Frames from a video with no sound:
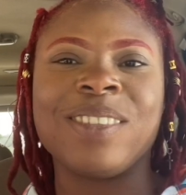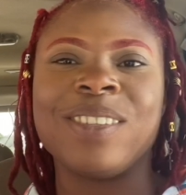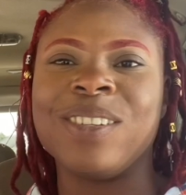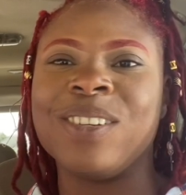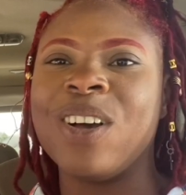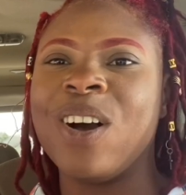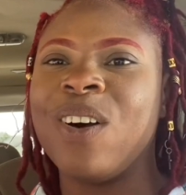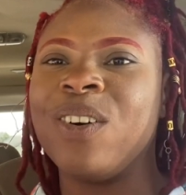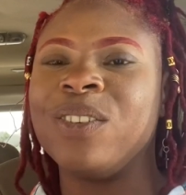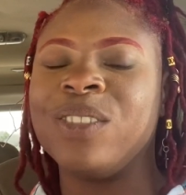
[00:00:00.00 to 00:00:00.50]
to
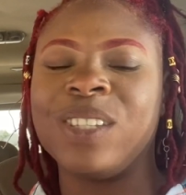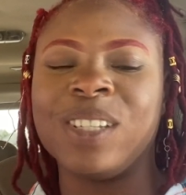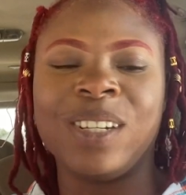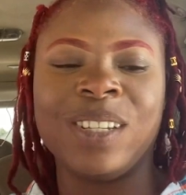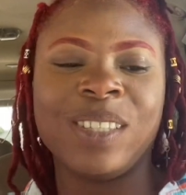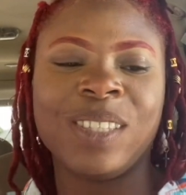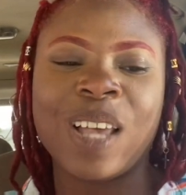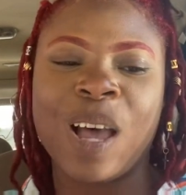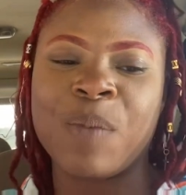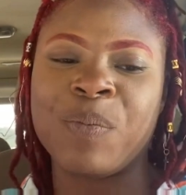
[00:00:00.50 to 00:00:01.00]
go to
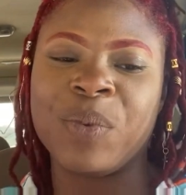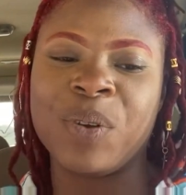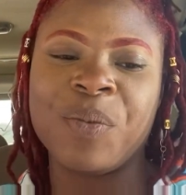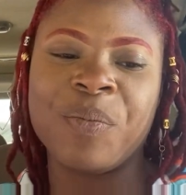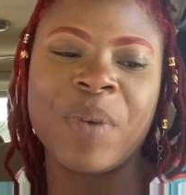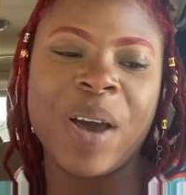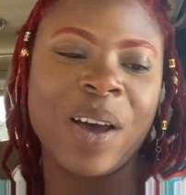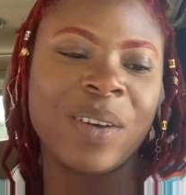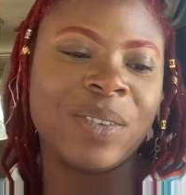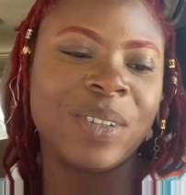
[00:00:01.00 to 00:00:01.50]
the top of the
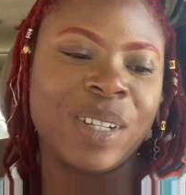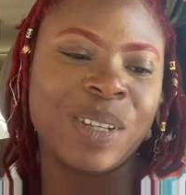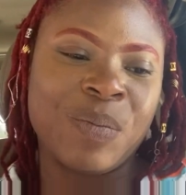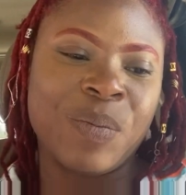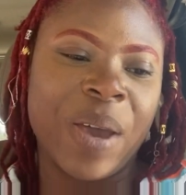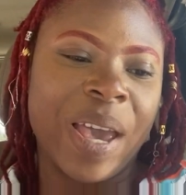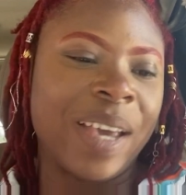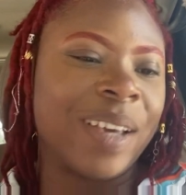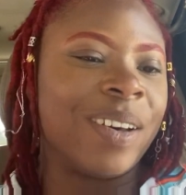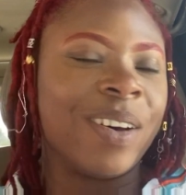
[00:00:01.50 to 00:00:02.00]
mountain and
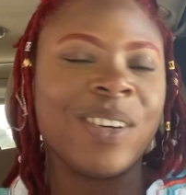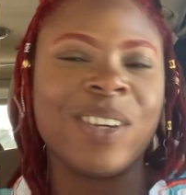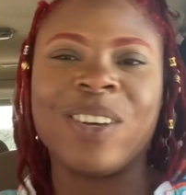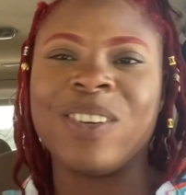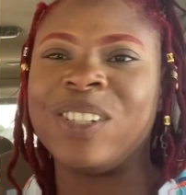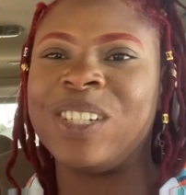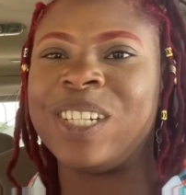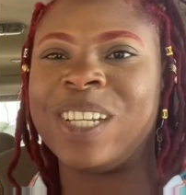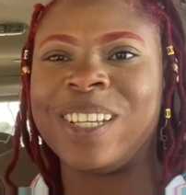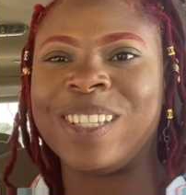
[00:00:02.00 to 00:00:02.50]
bang on
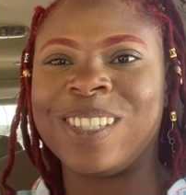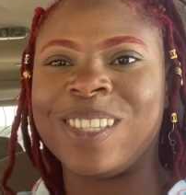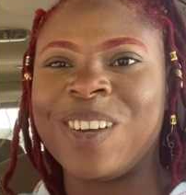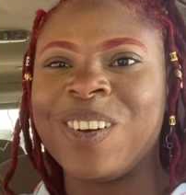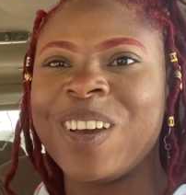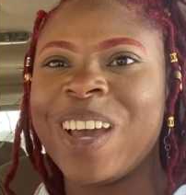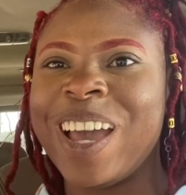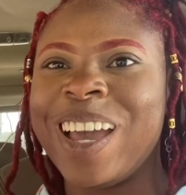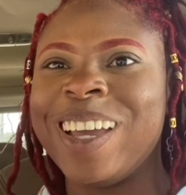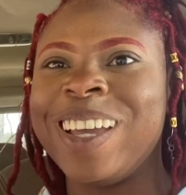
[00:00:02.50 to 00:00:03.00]
your chest,
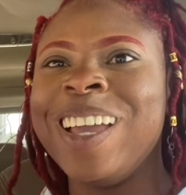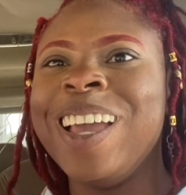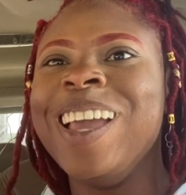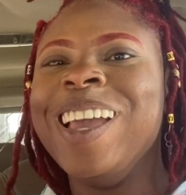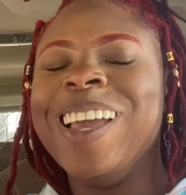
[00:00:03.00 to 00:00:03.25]
okay?